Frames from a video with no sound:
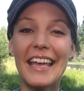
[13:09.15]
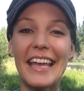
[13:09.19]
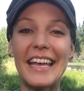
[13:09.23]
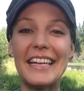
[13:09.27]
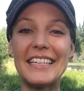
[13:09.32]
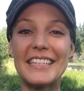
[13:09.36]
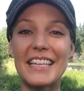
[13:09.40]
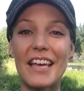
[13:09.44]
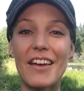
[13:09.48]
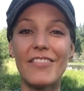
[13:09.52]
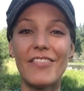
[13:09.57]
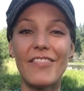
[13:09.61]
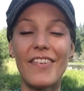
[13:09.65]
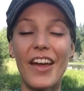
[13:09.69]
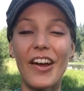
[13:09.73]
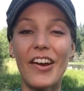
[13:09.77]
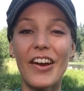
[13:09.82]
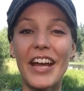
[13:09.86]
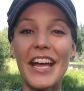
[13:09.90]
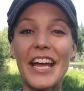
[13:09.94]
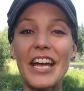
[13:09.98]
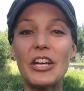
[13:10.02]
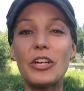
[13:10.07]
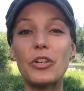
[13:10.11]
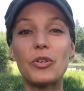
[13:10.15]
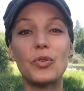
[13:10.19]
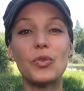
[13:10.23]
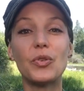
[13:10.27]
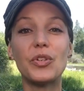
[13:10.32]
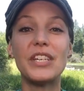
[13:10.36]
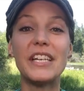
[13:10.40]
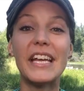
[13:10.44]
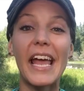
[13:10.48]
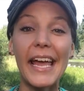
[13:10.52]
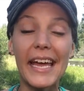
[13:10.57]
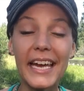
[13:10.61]
It's a very
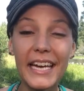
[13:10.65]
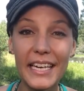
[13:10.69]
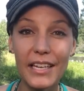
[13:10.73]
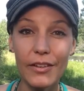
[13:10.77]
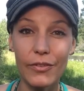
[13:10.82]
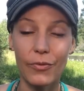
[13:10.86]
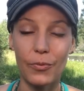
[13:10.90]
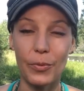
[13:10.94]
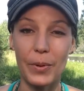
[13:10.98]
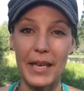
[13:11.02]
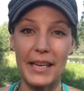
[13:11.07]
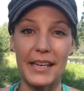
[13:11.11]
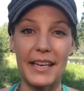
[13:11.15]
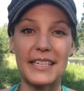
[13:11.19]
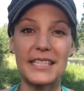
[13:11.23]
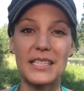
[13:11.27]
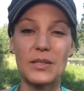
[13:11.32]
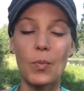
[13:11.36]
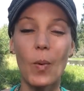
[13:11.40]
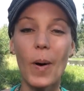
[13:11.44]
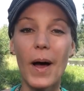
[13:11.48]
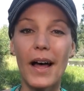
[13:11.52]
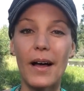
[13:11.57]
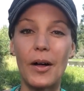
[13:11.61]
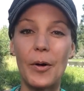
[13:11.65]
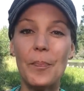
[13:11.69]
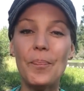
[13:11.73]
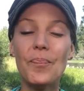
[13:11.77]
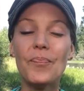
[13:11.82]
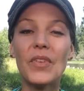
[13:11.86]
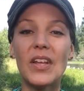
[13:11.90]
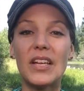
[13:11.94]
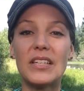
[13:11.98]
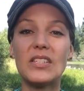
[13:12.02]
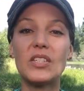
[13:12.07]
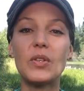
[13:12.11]
creative week as well.
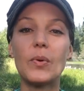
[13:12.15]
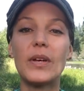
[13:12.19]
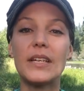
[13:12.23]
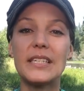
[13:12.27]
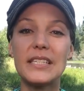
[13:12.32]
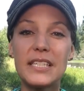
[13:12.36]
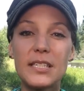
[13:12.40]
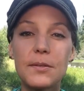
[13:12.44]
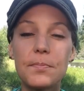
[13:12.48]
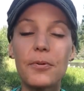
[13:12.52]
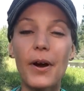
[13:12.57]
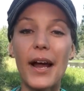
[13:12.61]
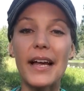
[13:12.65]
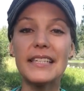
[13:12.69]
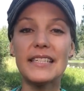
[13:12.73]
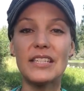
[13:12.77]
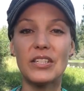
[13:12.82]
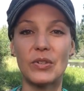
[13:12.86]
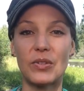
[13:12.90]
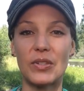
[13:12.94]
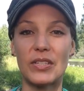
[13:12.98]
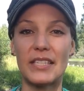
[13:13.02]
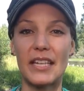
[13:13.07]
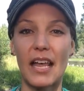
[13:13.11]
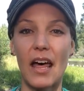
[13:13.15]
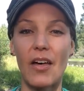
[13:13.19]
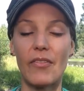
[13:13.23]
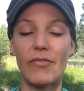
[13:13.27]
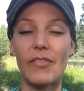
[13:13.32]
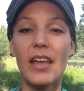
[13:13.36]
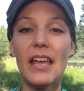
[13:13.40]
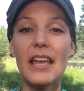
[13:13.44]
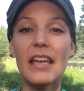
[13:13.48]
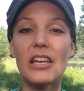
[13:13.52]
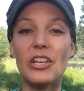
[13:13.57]
And so express yourself.